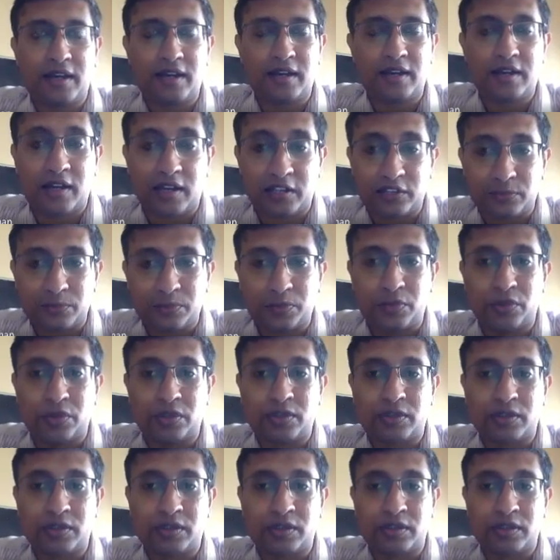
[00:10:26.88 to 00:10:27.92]

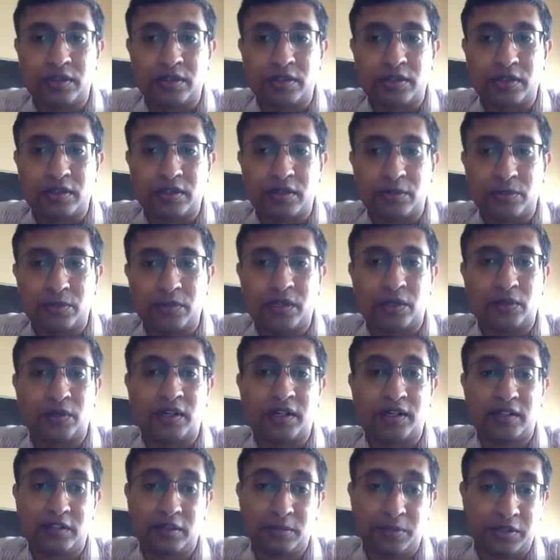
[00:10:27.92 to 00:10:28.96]
transport
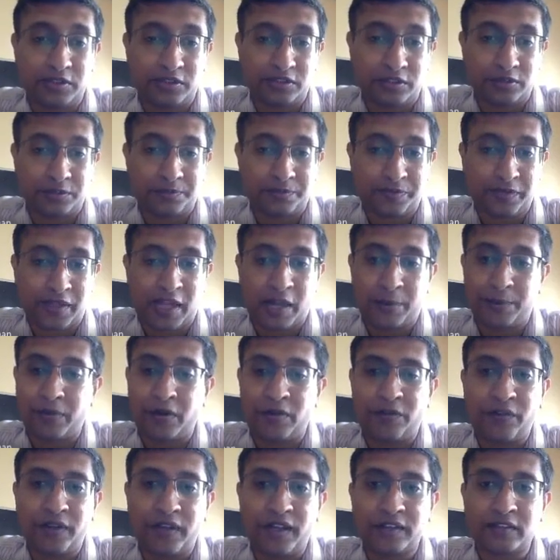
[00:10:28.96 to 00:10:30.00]
without dissipation. And a
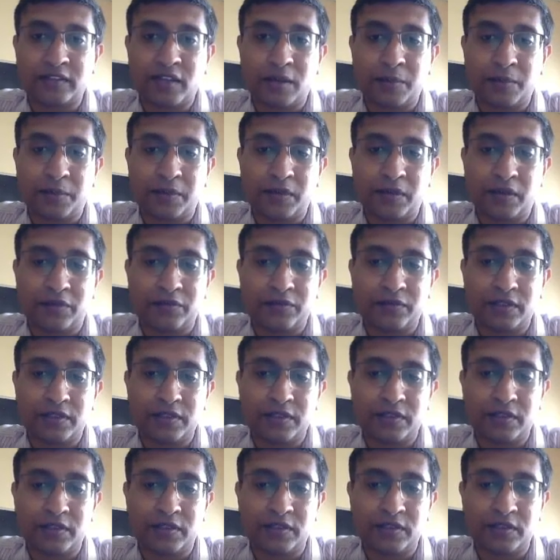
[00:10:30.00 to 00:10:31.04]
perfect example of
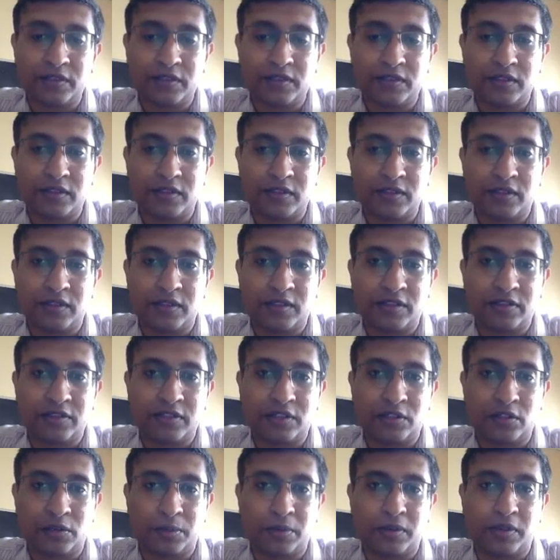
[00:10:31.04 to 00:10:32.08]
this is
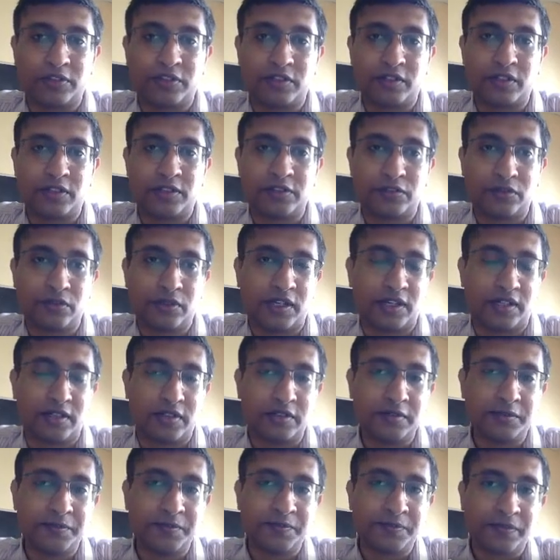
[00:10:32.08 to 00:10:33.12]
essentially topological
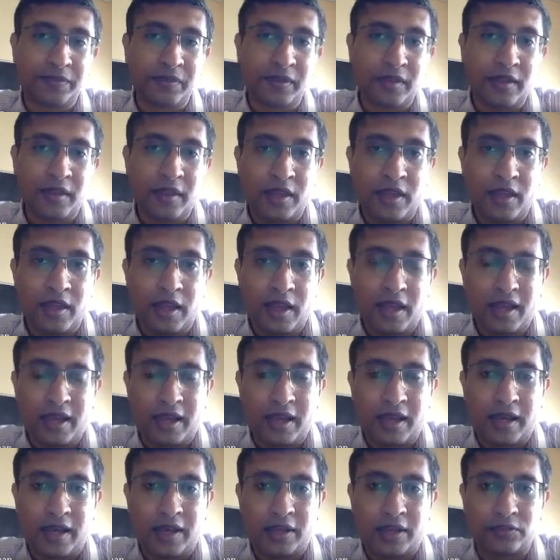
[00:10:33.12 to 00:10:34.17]
insulator.
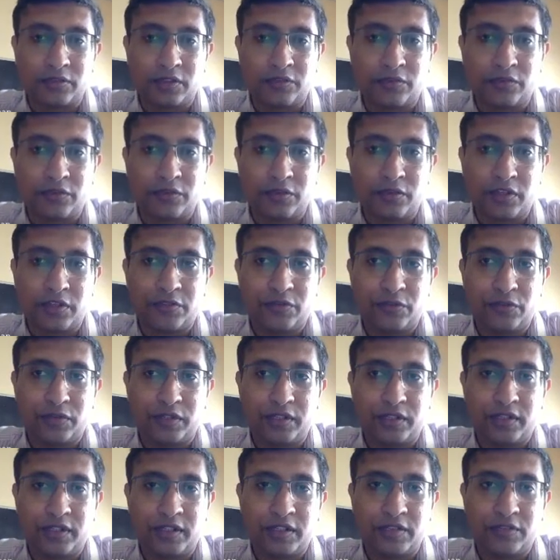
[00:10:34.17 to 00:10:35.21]
So if
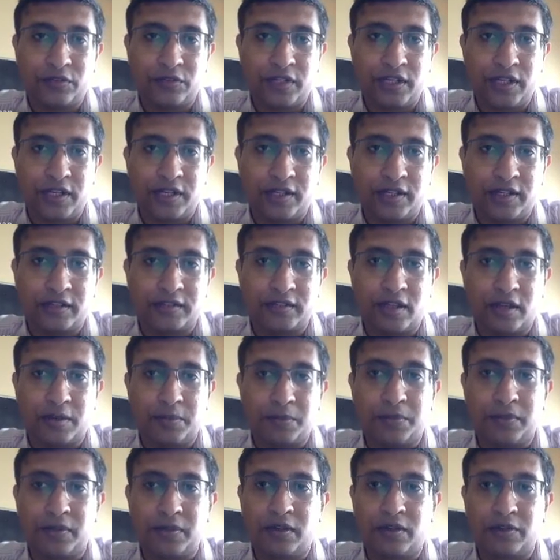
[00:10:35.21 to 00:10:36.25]
you take an
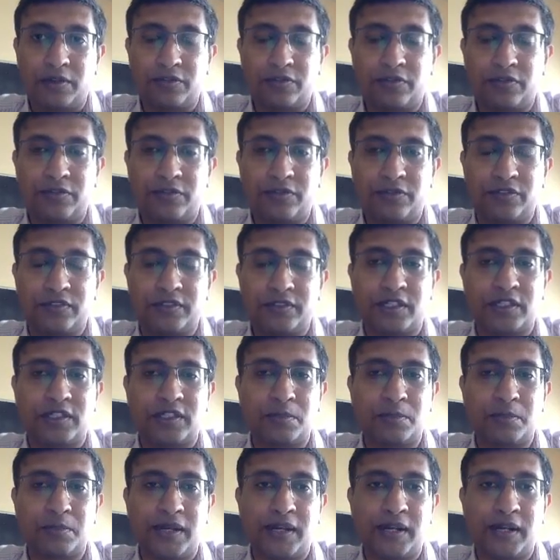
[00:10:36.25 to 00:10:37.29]
example of
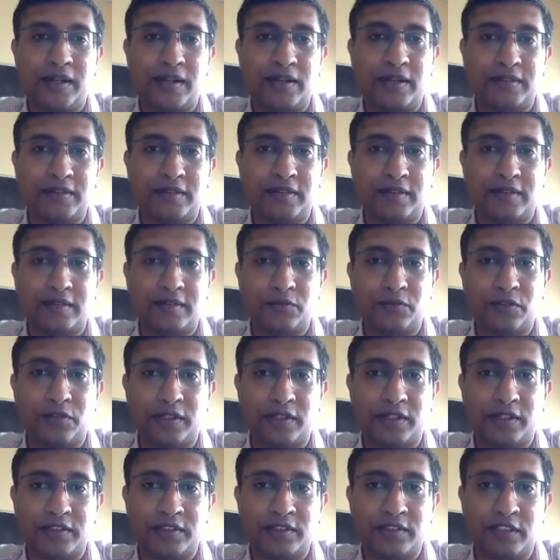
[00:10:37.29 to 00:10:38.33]
certain materials,
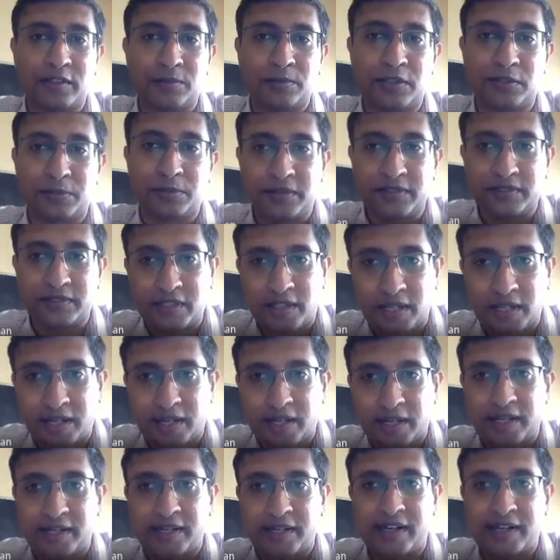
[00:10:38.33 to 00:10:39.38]
such as bismuth
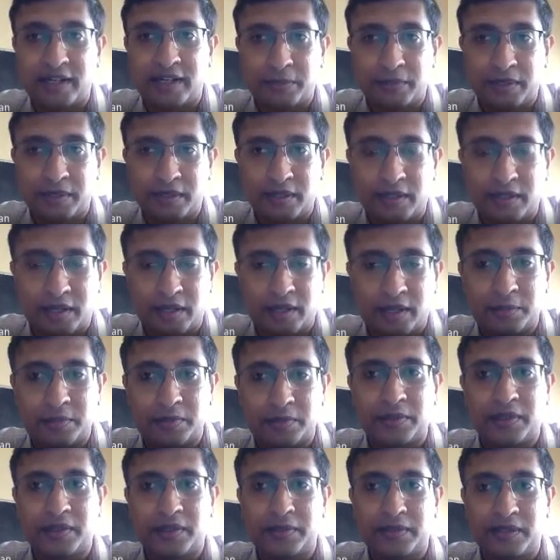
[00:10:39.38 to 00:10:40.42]
selenide, antimony telluride,
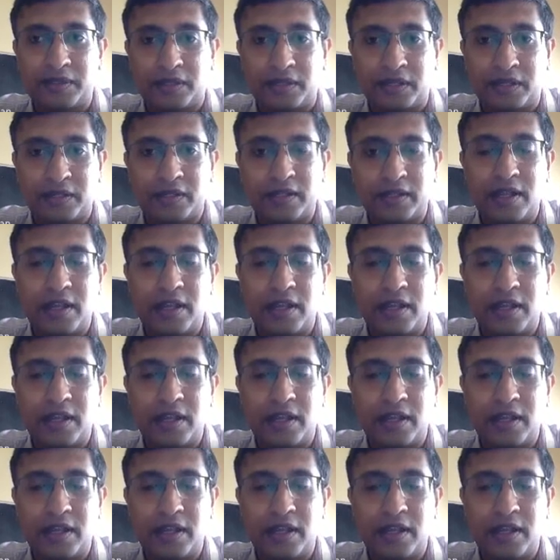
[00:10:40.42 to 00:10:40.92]
bismuth telluride,